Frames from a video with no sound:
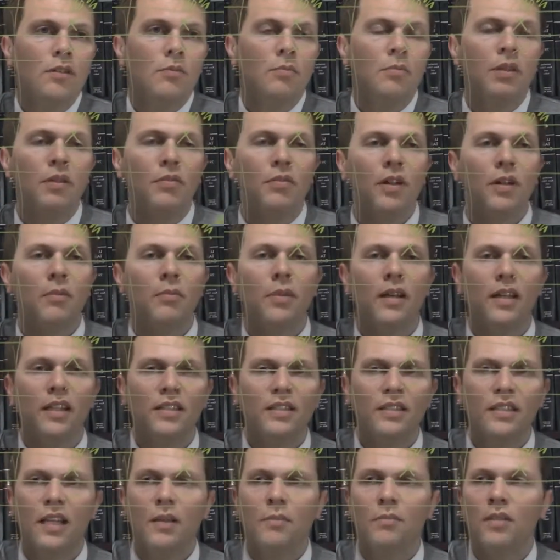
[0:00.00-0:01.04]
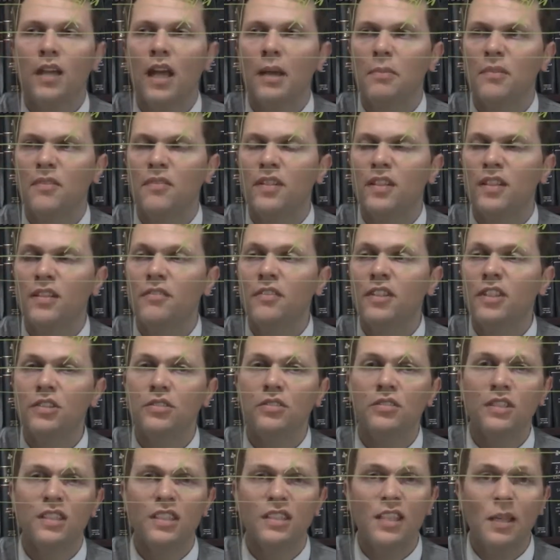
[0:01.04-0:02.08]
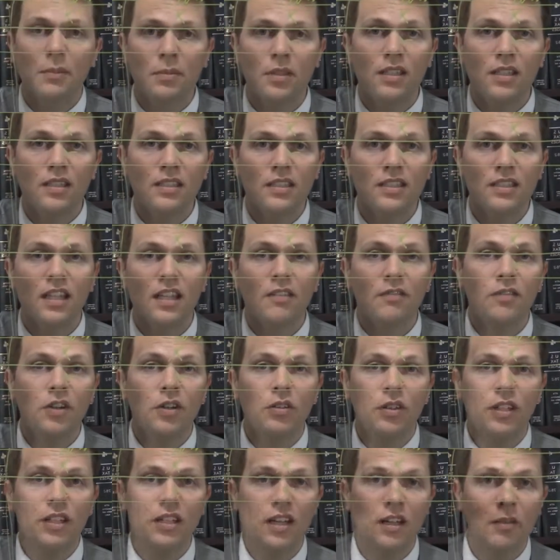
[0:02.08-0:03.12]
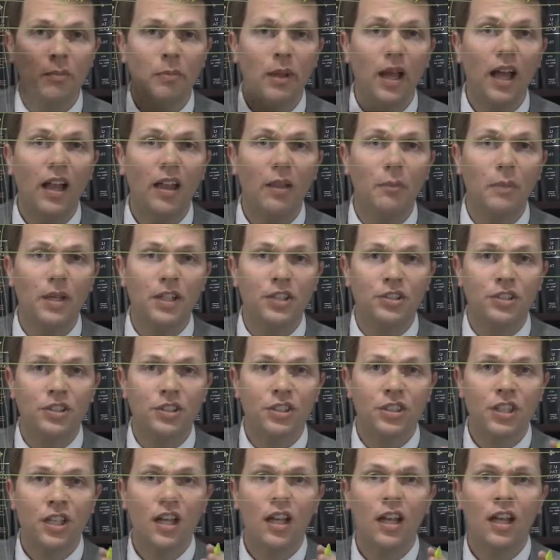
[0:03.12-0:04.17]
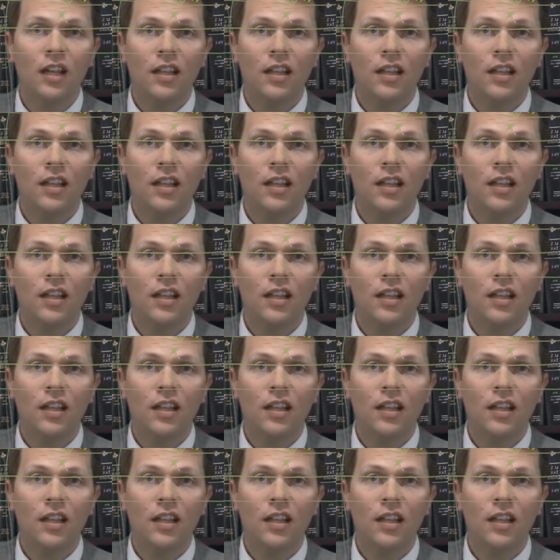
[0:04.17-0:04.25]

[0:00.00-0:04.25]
be run by the same type of individuals, except that instead of voting on ballot measures,